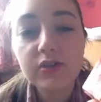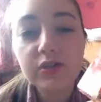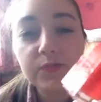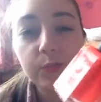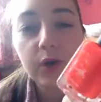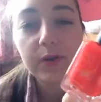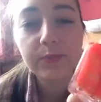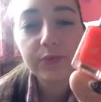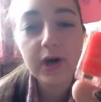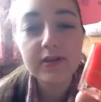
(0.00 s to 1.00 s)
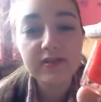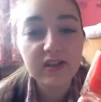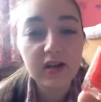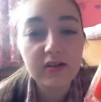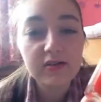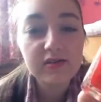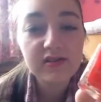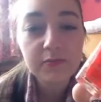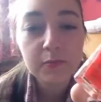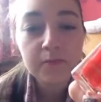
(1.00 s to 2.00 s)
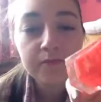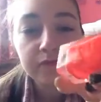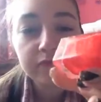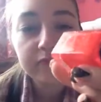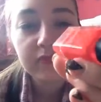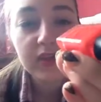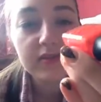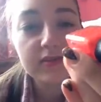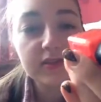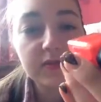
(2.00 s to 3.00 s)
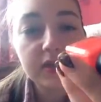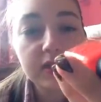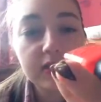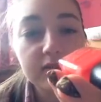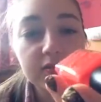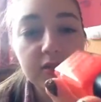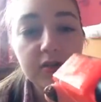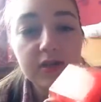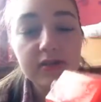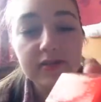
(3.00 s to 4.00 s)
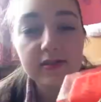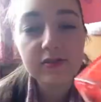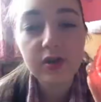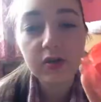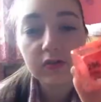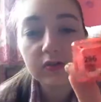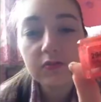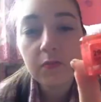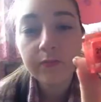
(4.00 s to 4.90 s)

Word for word: should wear brighter colours. This one is 296 Coral.